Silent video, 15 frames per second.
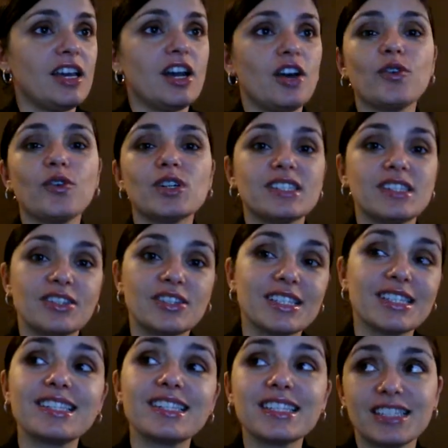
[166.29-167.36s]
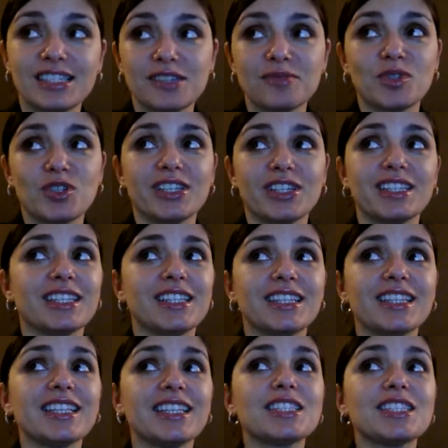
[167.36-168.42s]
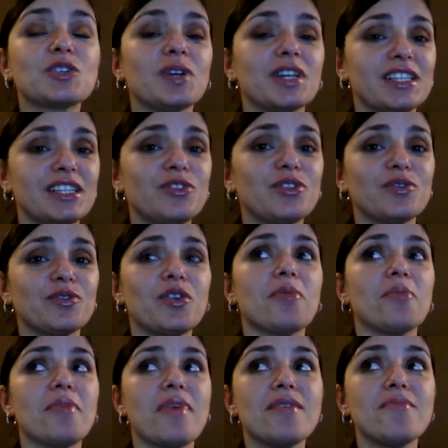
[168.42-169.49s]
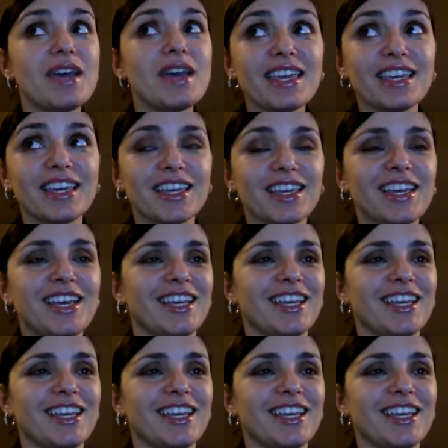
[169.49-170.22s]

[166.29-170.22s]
Of course, there is a system to it. It's quite different from begging,